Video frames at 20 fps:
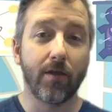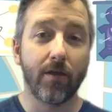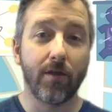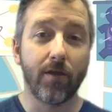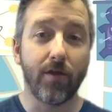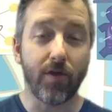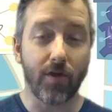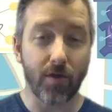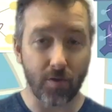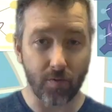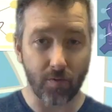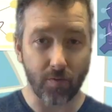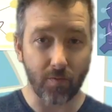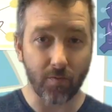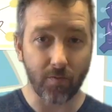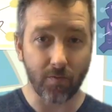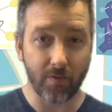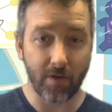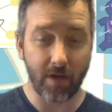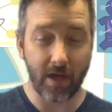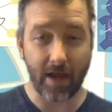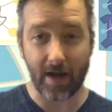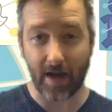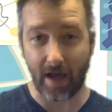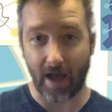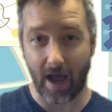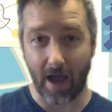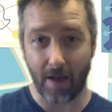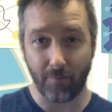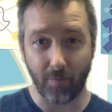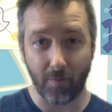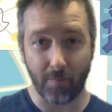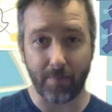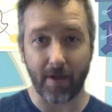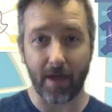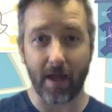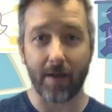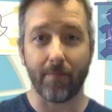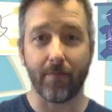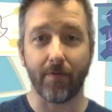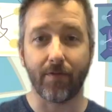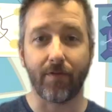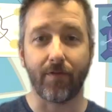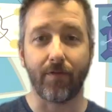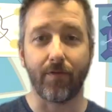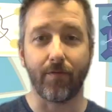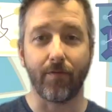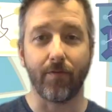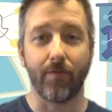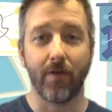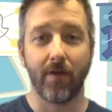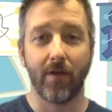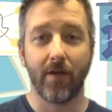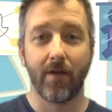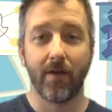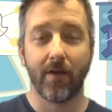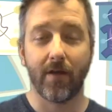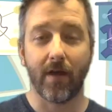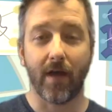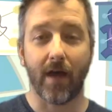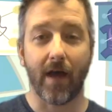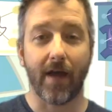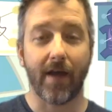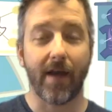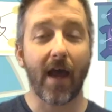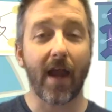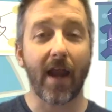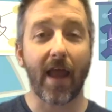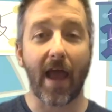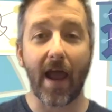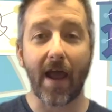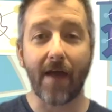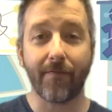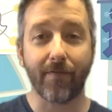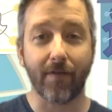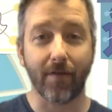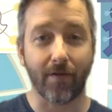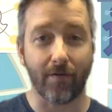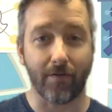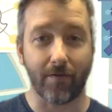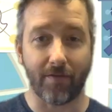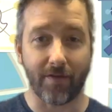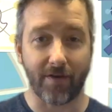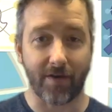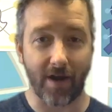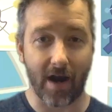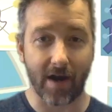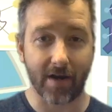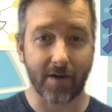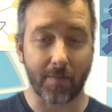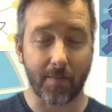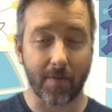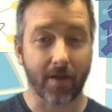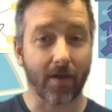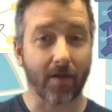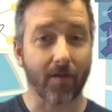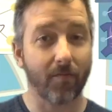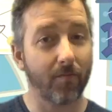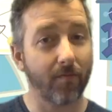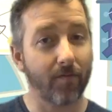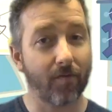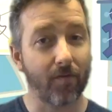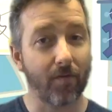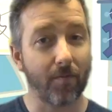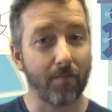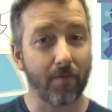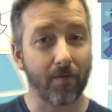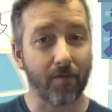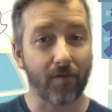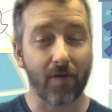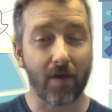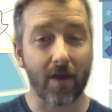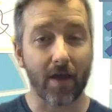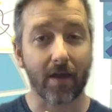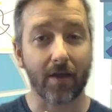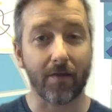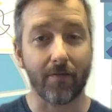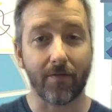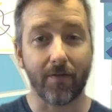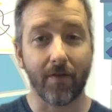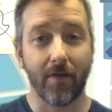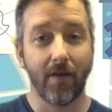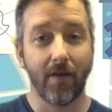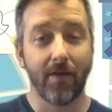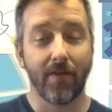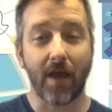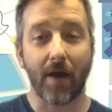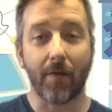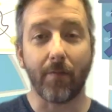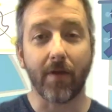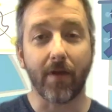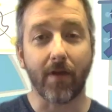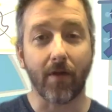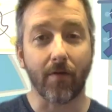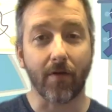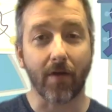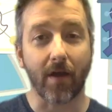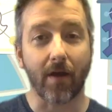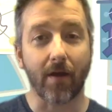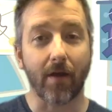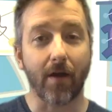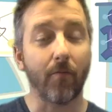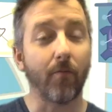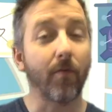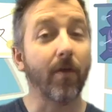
you and I will be able to uh, not have to go to the doctor because we're super sick and uh, we don't get hurt.